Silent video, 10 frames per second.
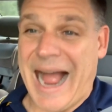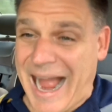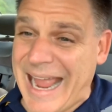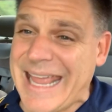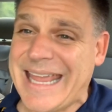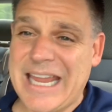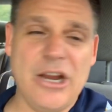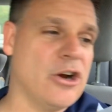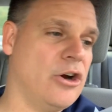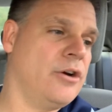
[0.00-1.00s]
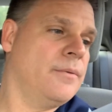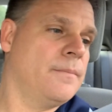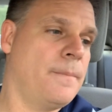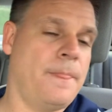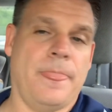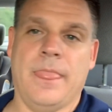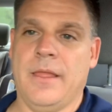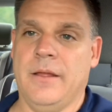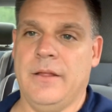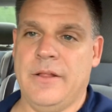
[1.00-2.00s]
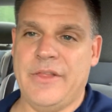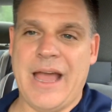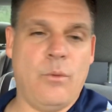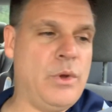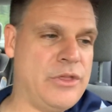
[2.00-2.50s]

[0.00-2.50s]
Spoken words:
I hear that